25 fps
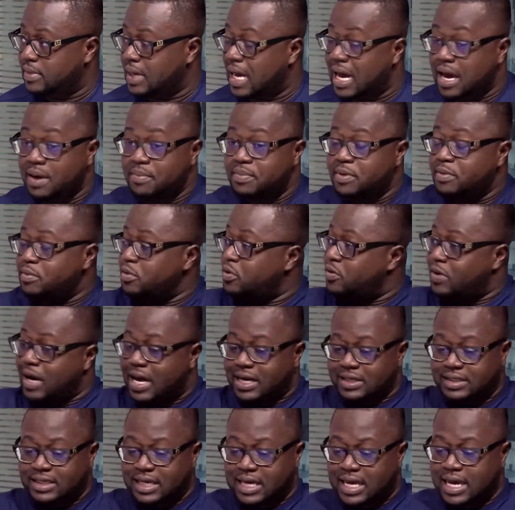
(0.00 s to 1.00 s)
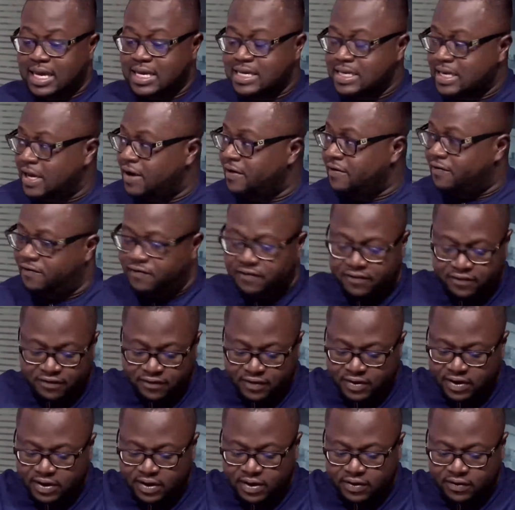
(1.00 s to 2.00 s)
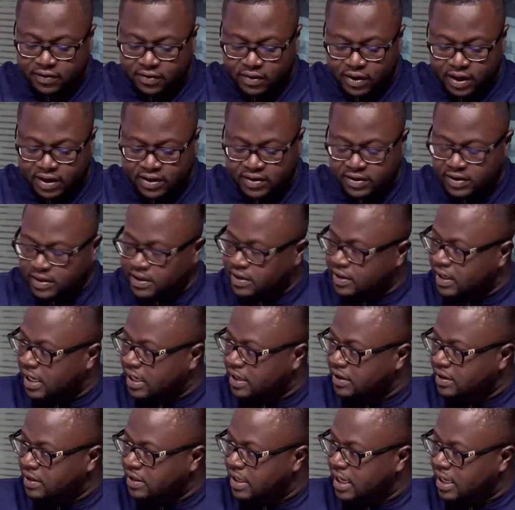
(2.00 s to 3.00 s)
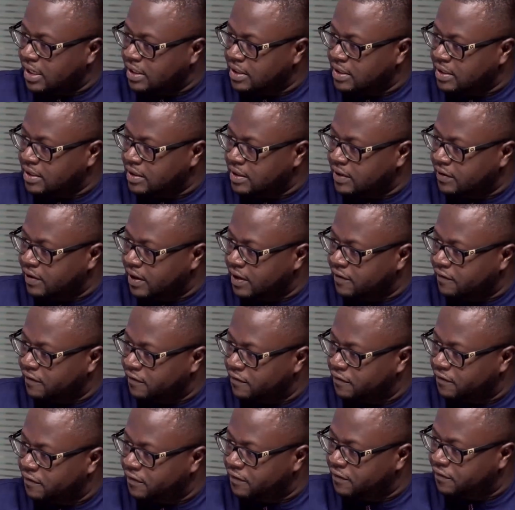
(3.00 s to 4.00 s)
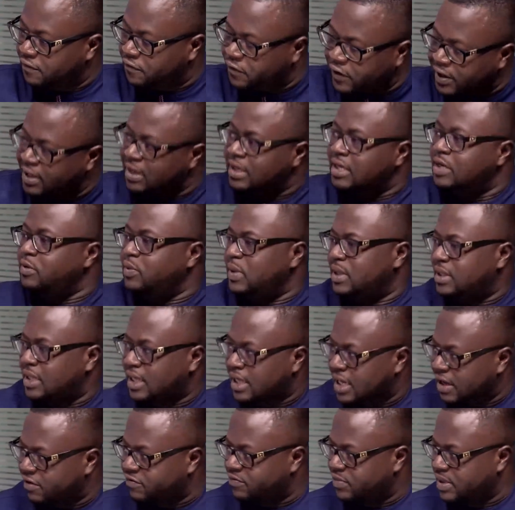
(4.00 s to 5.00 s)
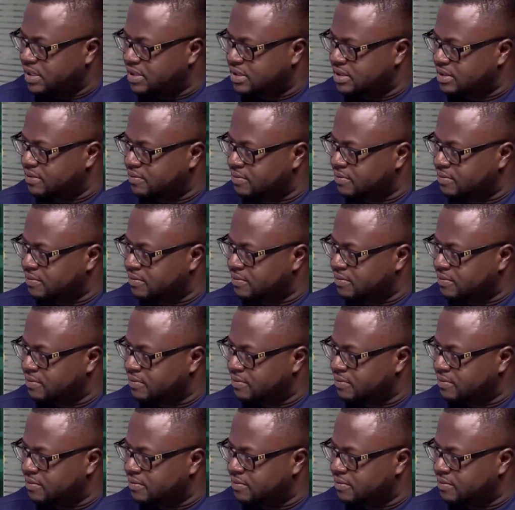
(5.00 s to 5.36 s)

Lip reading: I be mukra say enye. A friendly with the government.